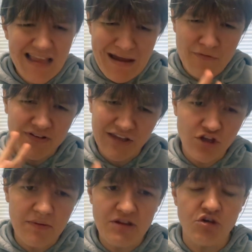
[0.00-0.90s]
However, let's
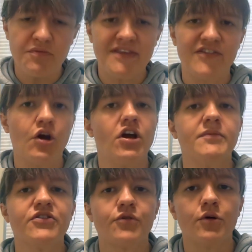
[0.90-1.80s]
talk about two specific
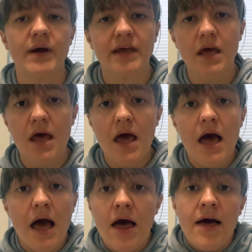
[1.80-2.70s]
arguments real quick.
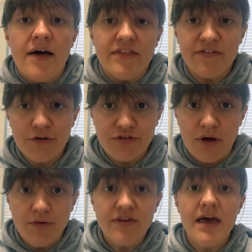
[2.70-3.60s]
The first of
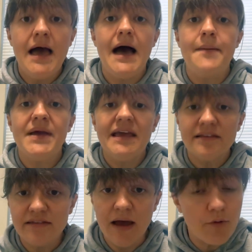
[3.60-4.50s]
those um,
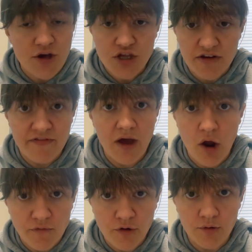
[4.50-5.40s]
is a question of
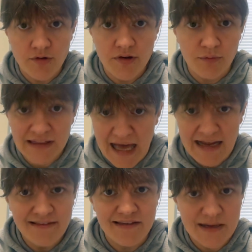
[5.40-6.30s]
over
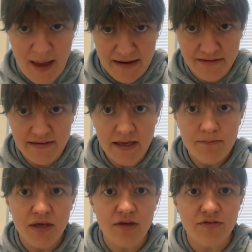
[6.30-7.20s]
reliance and dependency,
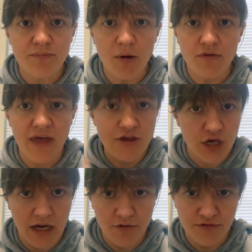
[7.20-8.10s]
because both
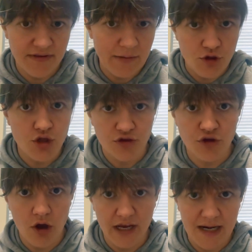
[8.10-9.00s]
educators, as I was just
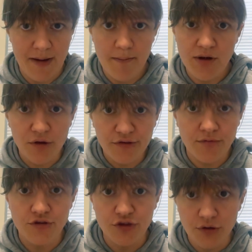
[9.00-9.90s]
talking about, but also
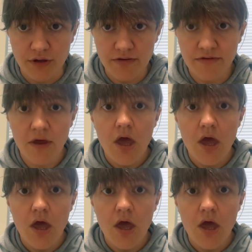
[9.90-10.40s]
students